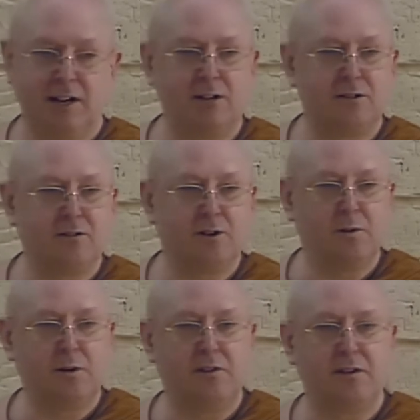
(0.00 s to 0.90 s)
how to flow
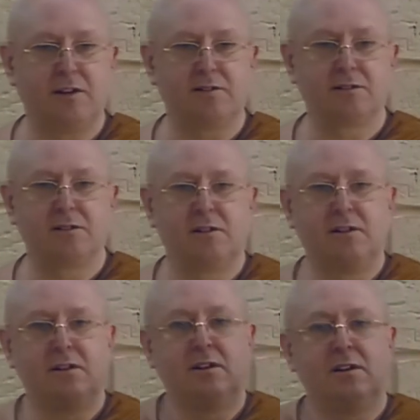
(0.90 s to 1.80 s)
with things.
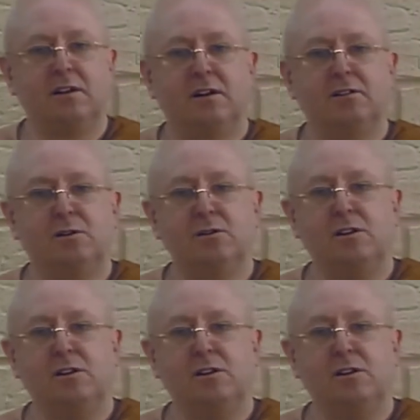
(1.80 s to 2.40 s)
I told